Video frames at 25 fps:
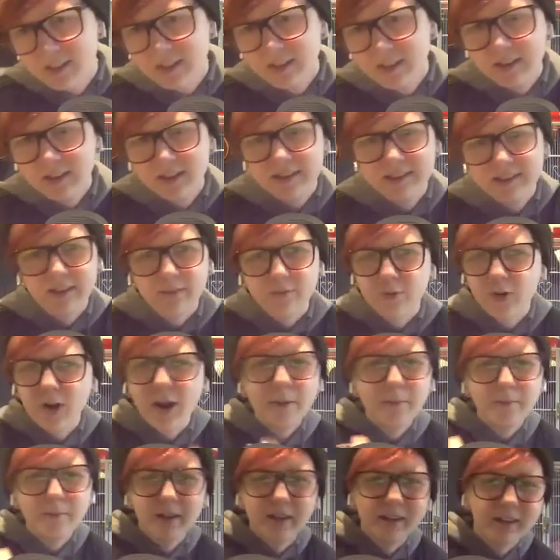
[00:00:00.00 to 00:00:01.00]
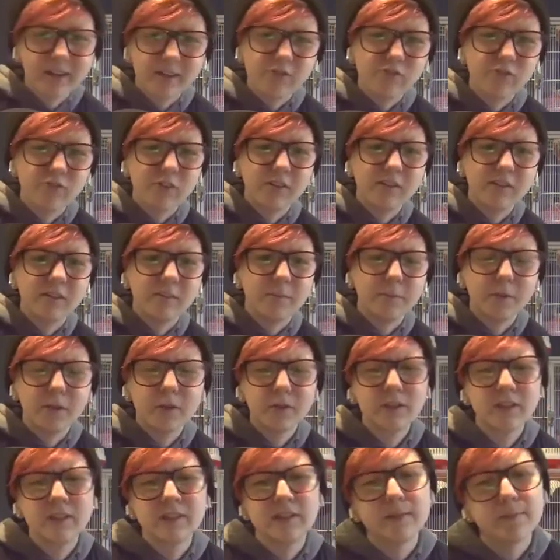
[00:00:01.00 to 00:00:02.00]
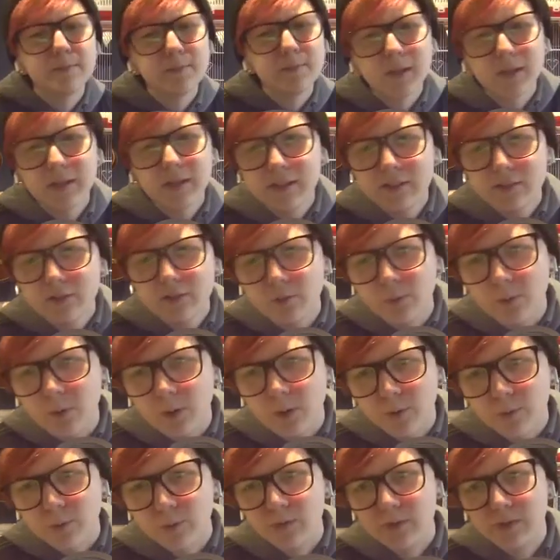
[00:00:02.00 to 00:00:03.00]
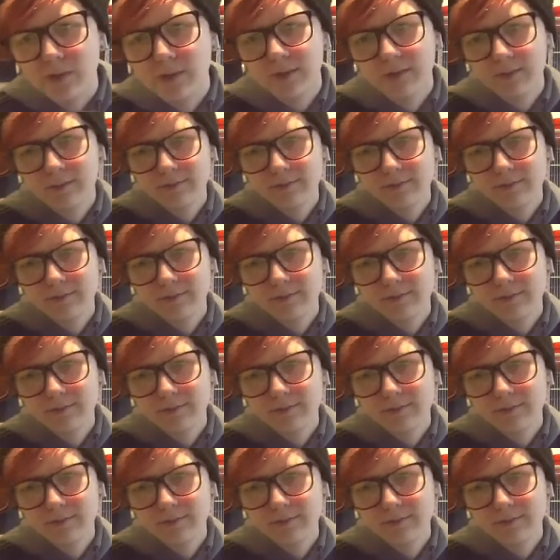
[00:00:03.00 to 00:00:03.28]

Except for I'm not gonna drink some milk because milk is gross.